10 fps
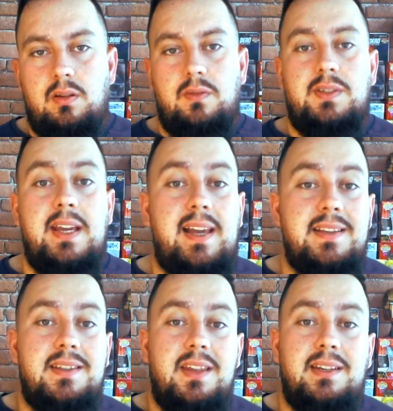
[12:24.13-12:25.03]
So yeah,
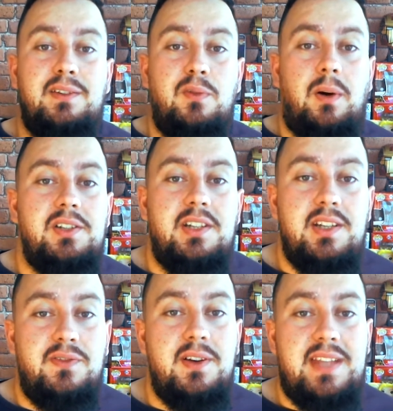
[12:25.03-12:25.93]
guys, thank you for watching
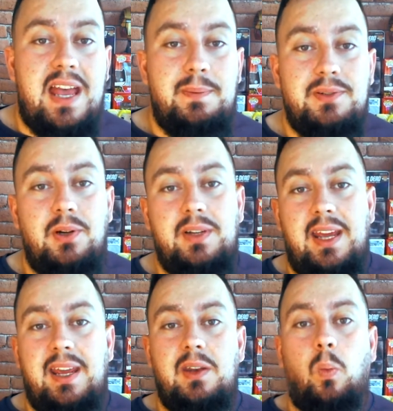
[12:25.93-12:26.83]
this first episode
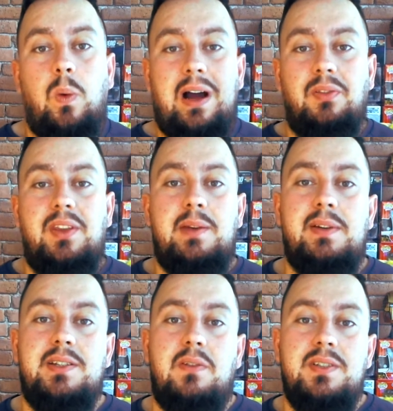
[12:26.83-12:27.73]
in Wild
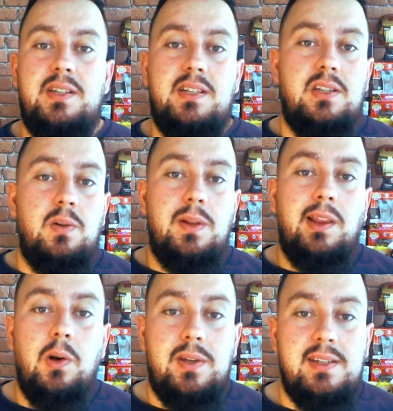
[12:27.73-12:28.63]
Theories. Obviously, this is to do with the
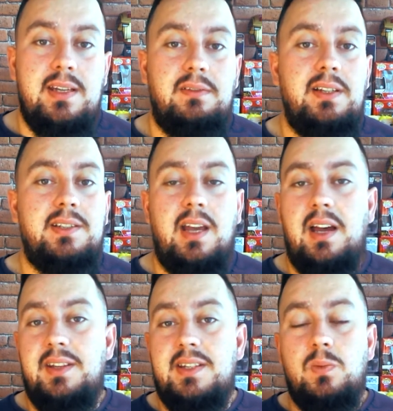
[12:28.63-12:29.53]
Loki series.
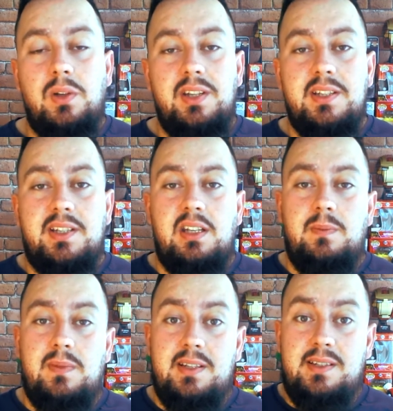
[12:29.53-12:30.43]
This is one
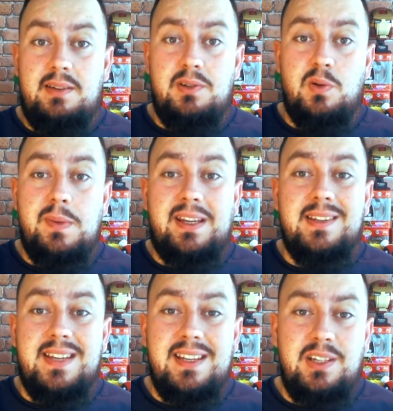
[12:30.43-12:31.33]
that this series will be
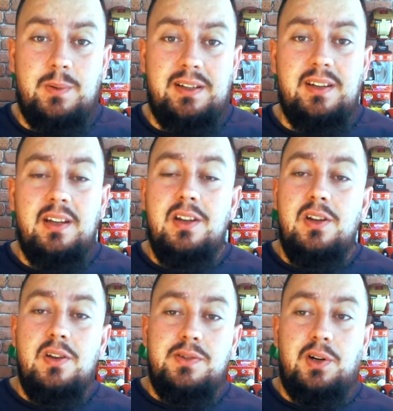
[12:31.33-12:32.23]
continuing
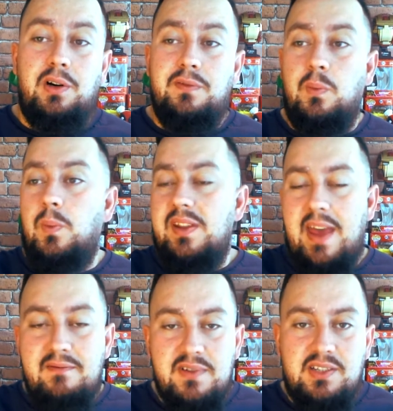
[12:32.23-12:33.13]
sort of with
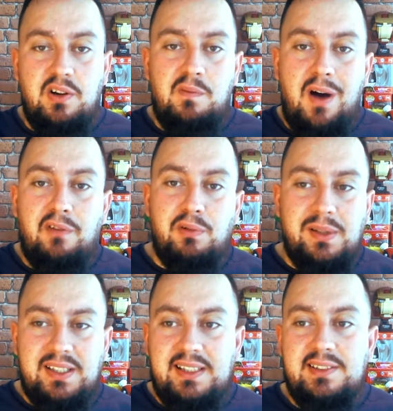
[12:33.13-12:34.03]
every sort of Marvel
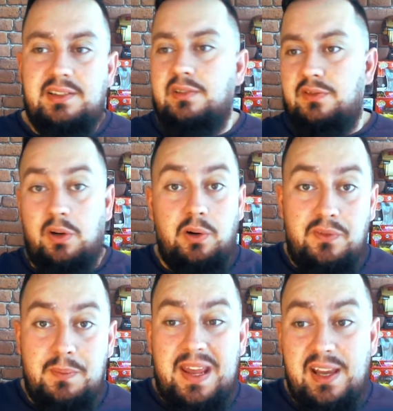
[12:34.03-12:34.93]
release, sort of
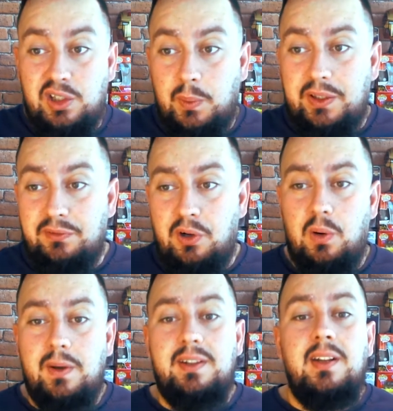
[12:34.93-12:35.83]
from here going
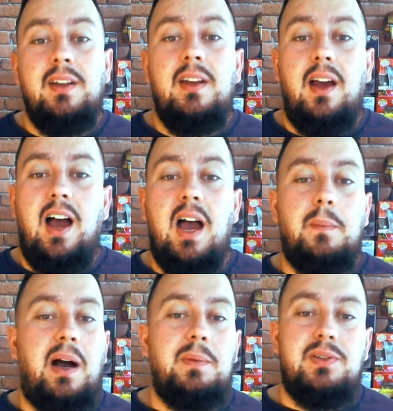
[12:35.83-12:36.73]
forward.
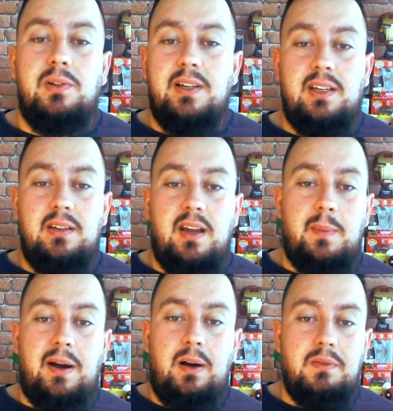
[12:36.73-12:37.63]
I'll be talking
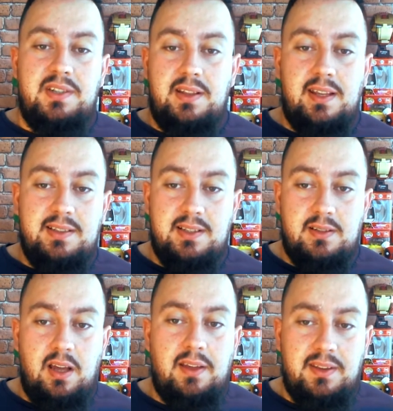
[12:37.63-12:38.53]
about obviously things that
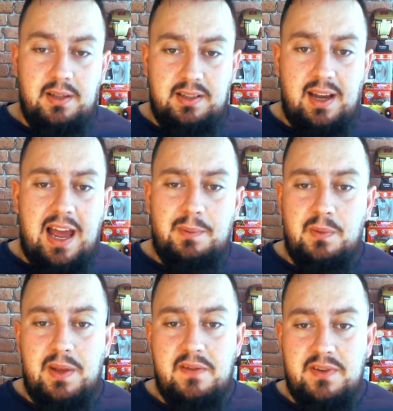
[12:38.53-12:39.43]
I think are going to
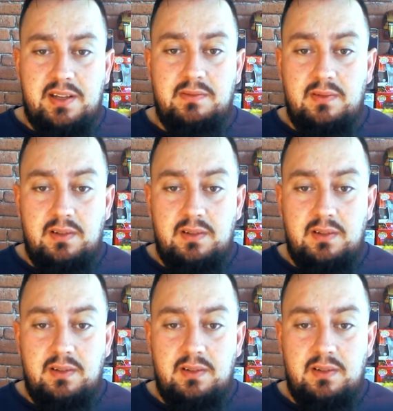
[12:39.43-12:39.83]
happen with every.